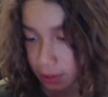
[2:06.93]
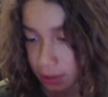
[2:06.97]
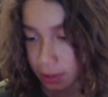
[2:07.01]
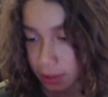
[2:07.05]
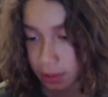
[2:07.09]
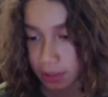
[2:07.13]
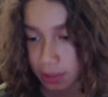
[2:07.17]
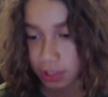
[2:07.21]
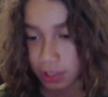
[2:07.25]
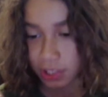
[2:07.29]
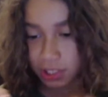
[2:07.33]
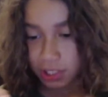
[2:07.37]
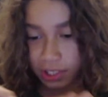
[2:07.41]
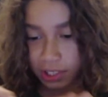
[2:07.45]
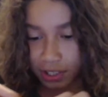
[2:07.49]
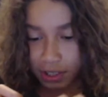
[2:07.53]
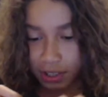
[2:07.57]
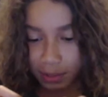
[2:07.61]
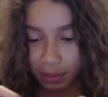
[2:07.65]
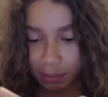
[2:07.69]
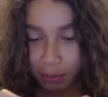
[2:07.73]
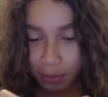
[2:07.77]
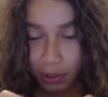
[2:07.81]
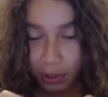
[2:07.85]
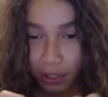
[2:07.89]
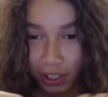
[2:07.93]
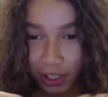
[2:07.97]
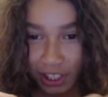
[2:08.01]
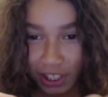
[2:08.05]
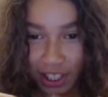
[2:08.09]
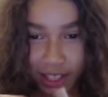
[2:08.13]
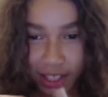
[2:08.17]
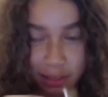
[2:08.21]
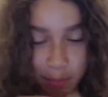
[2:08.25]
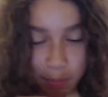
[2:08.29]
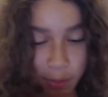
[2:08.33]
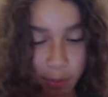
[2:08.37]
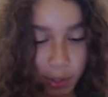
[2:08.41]
Just
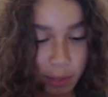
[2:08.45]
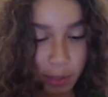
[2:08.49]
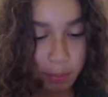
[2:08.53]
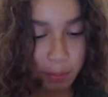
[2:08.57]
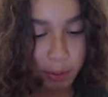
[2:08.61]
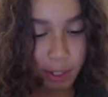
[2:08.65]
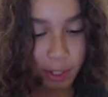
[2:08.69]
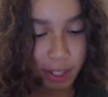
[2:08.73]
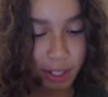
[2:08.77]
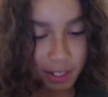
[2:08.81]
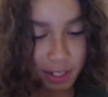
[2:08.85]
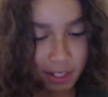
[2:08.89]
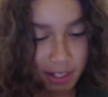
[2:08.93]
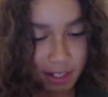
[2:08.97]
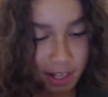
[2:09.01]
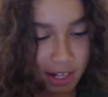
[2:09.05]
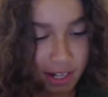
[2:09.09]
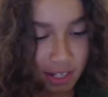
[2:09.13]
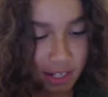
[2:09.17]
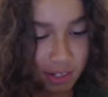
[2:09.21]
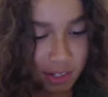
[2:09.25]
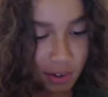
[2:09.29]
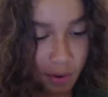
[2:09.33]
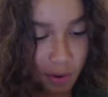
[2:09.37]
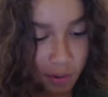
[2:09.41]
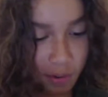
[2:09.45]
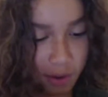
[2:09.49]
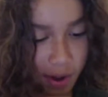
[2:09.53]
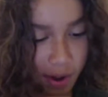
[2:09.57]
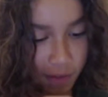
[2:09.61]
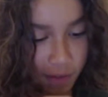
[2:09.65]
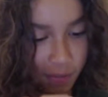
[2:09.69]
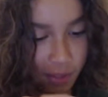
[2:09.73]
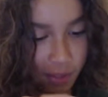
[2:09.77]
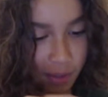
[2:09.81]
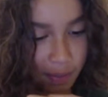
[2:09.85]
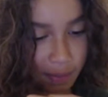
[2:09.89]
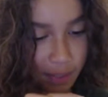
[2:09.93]
please, pretty please. I don't
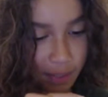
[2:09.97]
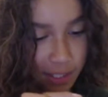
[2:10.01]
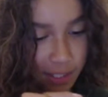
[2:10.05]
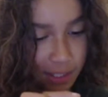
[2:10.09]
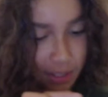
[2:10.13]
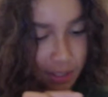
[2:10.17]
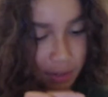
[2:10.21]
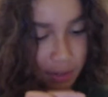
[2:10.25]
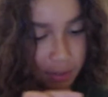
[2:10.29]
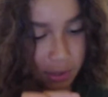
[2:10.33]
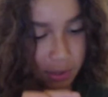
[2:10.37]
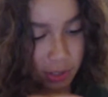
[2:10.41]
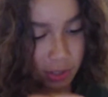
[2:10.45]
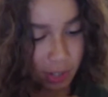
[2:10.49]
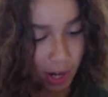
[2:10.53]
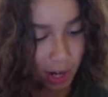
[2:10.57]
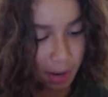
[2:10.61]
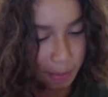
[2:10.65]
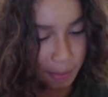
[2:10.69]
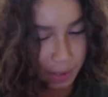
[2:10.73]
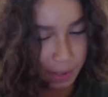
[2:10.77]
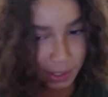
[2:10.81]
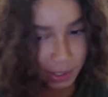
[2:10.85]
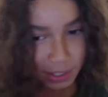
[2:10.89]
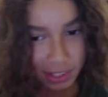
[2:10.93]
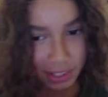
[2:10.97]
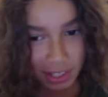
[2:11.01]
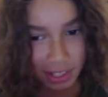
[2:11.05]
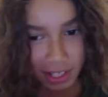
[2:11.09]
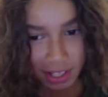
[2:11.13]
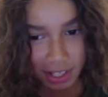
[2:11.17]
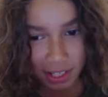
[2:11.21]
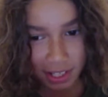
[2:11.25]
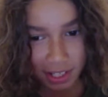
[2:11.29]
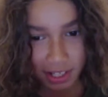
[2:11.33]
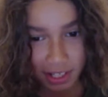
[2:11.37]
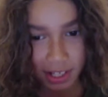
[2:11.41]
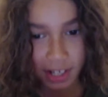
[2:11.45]
have that many subscribers.
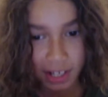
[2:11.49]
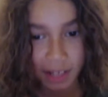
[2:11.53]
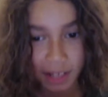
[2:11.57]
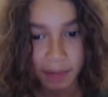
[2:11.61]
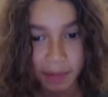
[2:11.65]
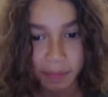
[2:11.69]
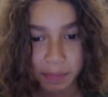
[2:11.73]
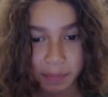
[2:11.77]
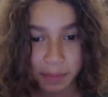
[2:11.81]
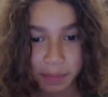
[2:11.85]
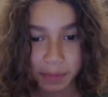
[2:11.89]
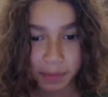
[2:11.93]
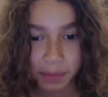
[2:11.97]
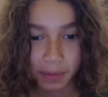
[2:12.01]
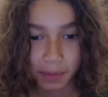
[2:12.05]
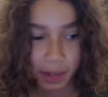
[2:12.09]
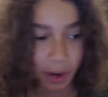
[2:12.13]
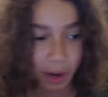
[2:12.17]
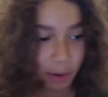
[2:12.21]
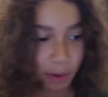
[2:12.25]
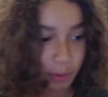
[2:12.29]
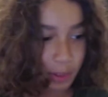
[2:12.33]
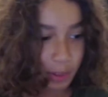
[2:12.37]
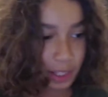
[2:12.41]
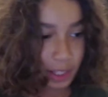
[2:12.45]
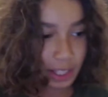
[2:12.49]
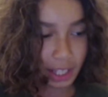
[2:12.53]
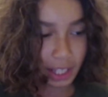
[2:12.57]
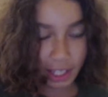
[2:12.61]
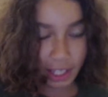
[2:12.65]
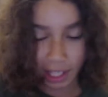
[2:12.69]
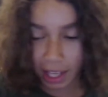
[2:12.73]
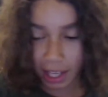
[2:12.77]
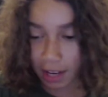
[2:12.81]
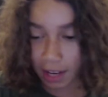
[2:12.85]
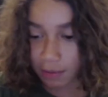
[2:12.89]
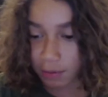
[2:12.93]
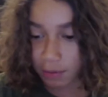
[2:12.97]
I really like
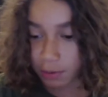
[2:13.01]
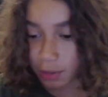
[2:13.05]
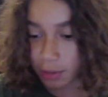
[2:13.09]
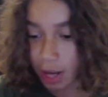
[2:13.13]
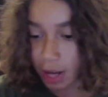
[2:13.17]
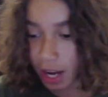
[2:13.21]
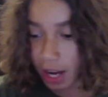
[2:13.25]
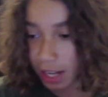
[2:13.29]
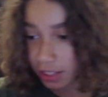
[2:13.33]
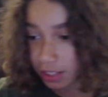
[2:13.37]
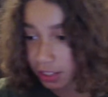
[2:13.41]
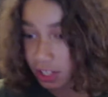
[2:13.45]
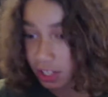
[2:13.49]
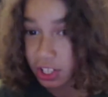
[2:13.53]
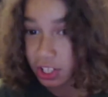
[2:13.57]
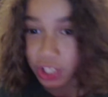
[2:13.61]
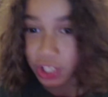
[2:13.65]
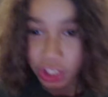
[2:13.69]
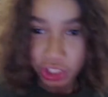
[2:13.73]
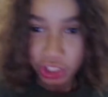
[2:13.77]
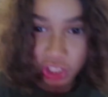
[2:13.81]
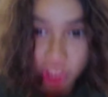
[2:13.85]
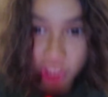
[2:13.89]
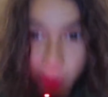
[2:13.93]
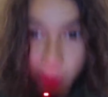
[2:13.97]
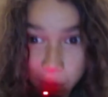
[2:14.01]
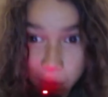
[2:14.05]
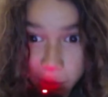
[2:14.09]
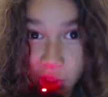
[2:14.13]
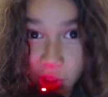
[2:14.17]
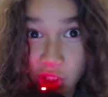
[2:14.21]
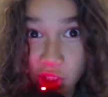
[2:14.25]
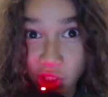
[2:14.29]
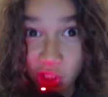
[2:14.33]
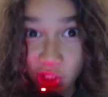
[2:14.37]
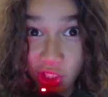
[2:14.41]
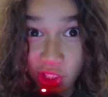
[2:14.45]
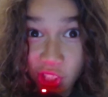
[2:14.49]
it if you guys
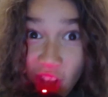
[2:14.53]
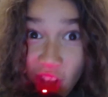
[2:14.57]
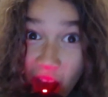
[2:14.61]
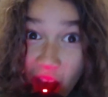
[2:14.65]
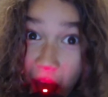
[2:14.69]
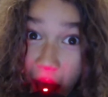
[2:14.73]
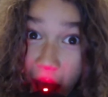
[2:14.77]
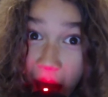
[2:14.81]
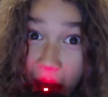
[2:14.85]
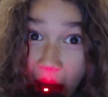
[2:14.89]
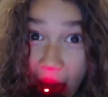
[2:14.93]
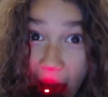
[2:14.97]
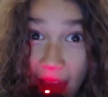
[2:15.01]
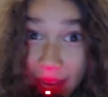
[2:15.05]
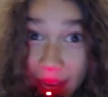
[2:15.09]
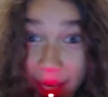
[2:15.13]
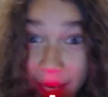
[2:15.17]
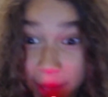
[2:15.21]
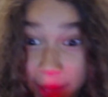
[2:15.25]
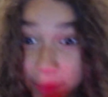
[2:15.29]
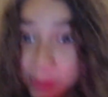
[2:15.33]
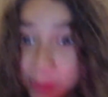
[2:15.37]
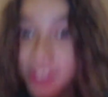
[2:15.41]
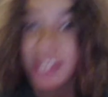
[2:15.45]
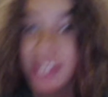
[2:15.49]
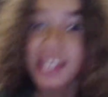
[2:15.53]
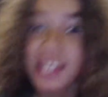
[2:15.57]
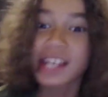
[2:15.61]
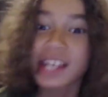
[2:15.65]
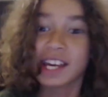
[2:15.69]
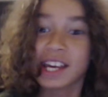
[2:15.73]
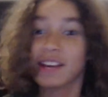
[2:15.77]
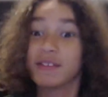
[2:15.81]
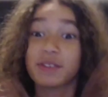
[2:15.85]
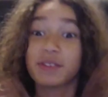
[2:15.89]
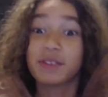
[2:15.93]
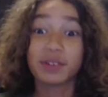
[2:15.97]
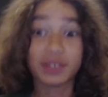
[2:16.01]
subscribed.
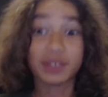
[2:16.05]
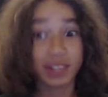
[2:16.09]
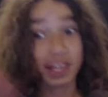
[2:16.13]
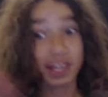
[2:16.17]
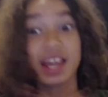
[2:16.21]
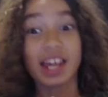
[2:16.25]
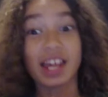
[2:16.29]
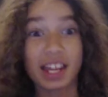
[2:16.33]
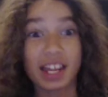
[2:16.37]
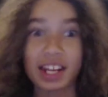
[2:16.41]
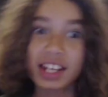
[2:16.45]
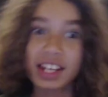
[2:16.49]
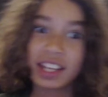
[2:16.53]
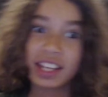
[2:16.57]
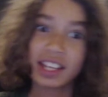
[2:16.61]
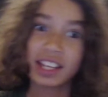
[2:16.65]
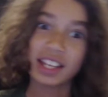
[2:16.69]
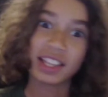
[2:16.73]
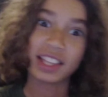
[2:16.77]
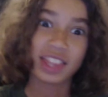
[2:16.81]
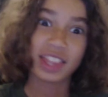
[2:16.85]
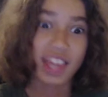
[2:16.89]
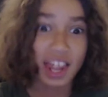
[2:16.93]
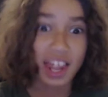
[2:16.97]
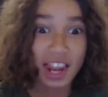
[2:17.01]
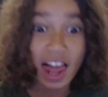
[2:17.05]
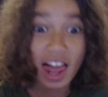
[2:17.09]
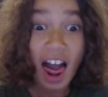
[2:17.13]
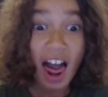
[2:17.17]
If you did, then